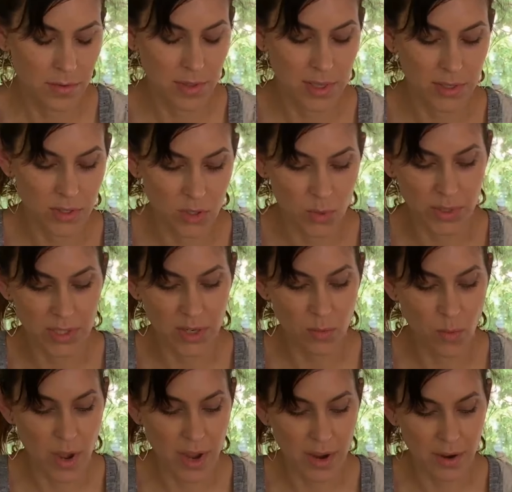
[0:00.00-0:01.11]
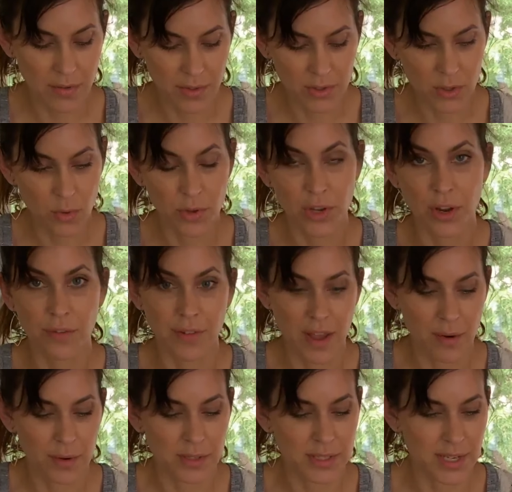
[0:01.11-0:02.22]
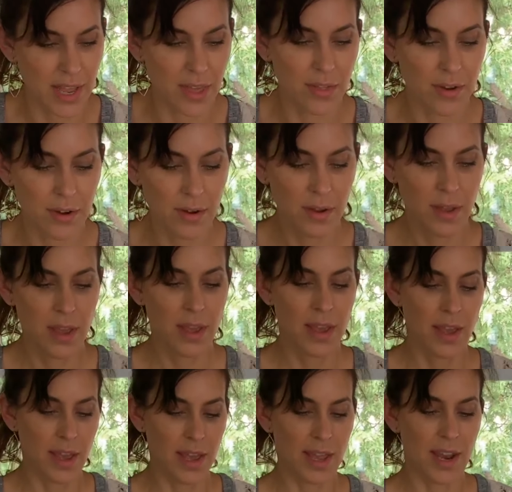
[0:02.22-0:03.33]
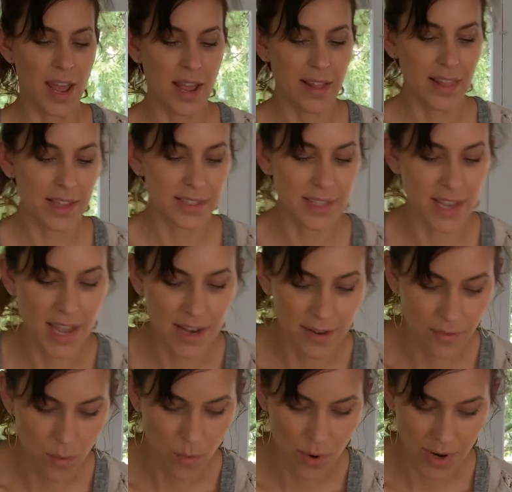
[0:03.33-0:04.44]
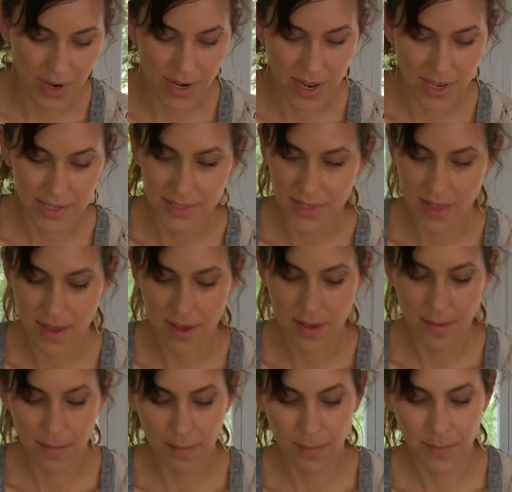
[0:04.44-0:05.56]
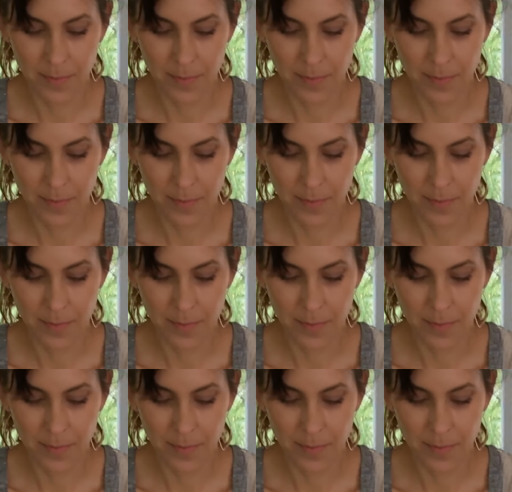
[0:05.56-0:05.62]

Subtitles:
this twisted wire that's holding your flowers together. And I like to kind of organize them